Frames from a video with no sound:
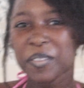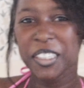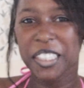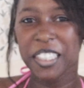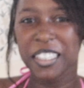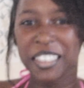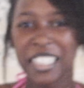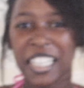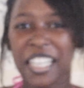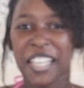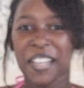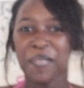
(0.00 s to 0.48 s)

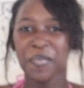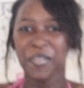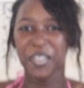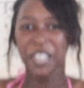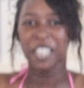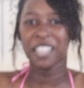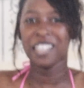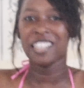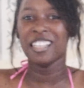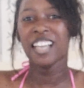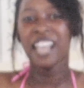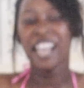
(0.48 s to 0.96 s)
Just hit
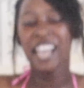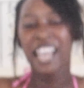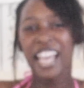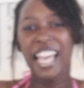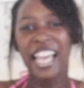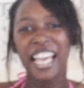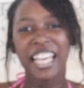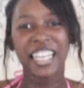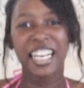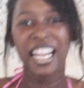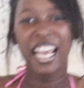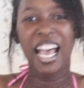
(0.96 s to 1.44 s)
me.
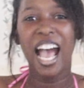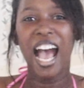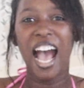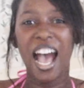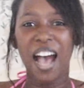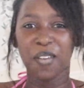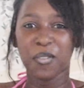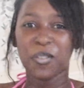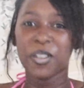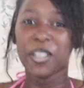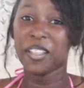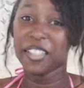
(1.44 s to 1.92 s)
Or
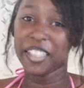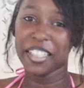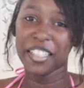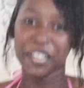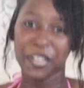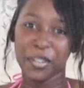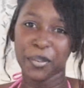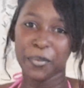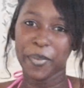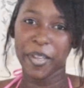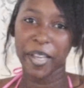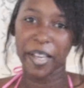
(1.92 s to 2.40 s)
I will
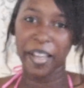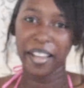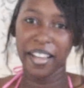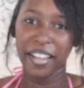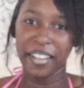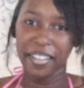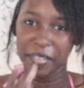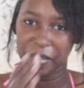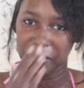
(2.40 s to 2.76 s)
hit you back.